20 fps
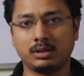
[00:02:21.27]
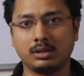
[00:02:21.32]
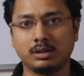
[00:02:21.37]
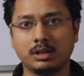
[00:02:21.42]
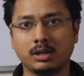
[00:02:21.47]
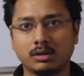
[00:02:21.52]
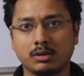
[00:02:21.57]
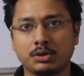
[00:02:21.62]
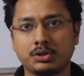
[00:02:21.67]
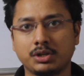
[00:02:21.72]

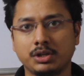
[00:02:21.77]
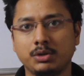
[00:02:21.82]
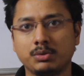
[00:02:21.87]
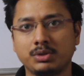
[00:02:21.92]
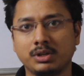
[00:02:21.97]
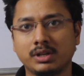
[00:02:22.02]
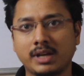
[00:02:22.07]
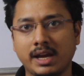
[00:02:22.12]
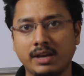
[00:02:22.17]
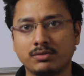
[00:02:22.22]
the question
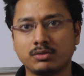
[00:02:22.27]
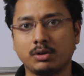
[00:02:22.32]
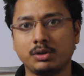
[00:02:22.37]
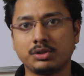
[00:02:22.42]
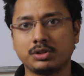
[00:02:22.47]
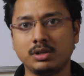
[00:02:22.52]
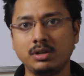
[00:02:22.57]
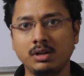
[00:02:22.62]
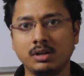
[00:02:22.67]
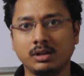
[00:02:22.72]
using naive
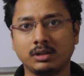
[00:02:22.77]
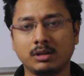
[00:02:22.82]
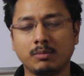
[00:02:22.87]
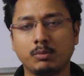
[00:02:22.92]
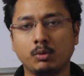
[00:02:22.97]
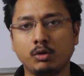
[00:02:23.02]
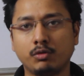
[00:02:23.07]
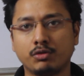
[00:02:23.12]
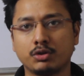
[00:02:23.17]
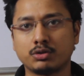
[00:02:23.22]
solution, the
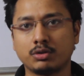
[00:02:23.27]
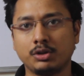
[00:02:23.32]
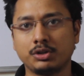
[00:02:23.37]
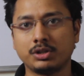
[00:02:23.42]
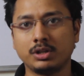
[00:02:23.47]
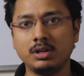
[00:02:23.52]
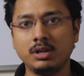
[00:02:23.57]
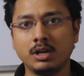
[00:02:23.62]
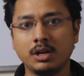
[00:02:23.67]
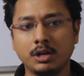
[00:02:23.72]
brute force
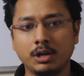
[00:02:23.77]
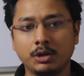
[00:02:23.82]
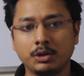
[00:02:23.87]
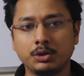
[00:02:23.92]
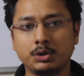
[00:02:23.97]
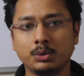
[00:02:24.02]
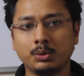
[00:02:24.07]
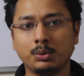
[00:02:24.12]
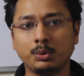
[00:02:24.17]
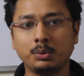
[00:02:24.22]
solution,
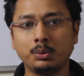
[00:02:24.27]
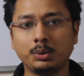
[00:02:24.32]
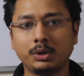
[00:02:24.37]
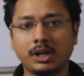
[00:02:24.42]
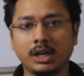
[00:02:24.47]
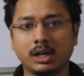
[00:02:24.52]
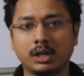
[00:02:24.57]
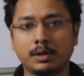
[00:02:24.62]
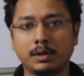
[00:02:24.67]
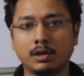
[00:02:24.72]
you
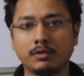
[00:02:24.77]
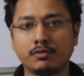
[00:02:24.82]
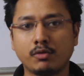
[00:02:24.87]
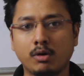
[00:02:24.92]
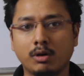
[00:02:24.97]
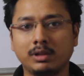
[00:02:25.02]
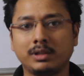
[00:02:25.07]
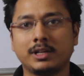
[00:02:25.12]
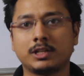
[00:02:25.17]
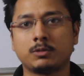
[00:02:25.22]
take care of
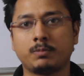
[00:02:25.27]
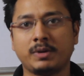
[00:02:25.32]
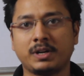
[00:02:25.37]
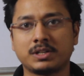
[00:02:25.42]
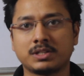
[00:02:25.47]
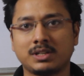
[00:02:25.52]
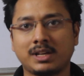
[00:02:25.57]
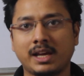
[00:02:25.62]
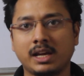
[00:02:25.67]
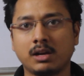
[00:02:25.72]
all the
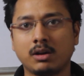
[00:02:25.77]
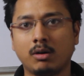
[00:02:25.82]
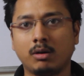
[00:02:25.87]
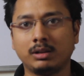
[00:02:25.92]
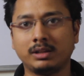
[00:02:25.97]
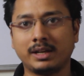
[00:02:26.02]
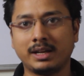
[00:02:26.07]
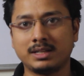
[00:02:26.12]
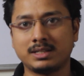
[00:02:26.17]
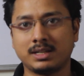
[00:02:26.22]
aspects, like
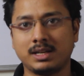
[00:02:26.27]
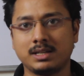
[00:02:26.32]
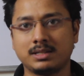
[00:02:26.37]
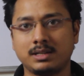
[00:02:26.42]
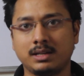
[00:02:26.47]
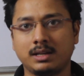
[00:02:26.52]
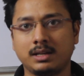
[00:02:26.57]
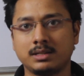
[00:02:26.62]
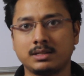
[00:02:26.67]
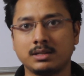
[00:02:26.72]
all the edge
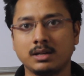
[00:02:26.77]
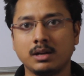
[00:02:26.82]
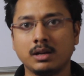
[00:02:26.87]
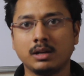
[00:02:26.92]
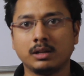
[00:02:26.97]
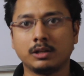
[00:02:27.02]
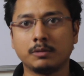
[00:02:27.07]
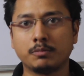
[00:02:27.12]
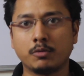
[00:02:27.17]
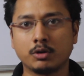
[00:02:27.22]
cases,
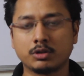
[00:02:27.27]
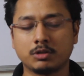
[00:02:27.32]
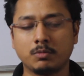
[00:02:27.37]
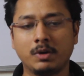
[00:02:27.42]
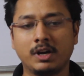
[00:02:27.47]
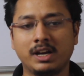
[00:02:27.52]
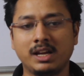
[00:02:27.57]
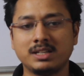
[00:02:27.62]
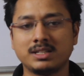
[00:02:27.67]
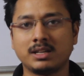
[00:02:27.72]
the
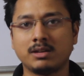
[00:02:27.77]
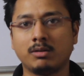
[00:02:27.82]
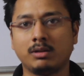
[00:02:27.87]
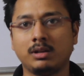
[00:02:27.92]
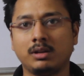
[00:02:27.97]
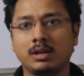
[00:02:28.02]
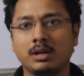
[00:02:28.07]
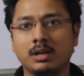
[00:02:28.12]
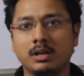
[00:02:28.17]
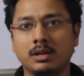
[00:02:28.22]
possibilities and
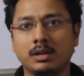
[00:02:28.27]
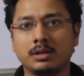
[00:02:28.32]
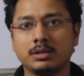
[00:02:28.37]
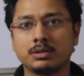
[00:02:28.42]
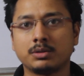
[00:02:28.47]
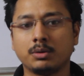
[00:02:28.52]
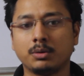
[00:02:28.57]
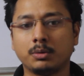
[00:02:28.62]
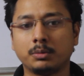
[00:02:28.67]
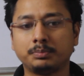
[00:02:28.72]
all.
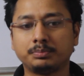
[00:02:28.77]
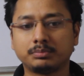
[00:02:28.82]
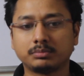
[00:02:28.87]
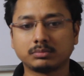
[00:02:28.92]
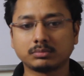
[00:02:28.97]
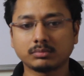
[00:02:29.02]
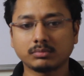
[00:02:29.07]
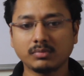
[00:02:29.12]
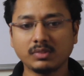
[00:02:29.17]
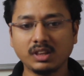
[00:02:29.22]
So,
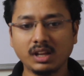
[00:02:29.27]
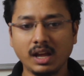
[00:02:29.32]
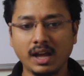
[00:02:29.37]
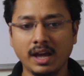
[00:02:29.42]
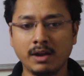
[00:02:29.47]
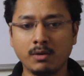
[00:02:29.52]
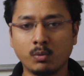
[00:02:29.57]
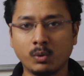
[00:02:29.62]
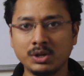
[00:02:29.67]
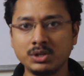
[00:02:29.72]

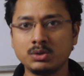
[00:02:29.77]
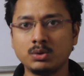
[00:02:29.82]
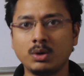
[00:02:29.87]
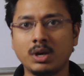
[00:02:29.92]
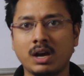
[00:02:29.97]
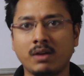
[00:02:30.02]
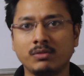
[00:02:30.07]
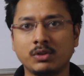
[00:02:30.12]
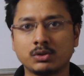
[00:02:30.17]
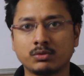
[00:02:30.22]
and once you
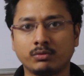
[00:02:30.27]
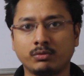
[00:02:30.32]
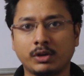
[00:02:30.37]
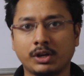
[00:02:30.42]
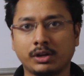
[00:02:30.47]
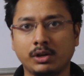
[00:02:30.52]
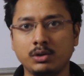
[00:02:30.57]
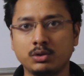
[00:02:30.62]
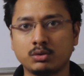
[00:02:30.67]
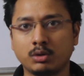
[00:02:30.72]
have this
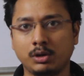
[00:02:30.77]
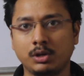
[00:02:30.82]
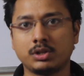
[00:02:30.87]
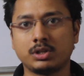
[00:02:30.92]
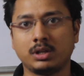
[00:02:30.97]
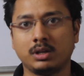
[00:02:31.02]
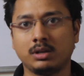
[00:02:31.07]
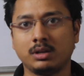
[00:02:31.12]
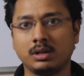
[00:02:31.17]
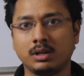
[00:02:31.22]
working
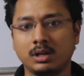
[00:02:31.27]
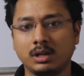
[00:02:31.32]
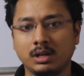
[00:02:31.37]
solution,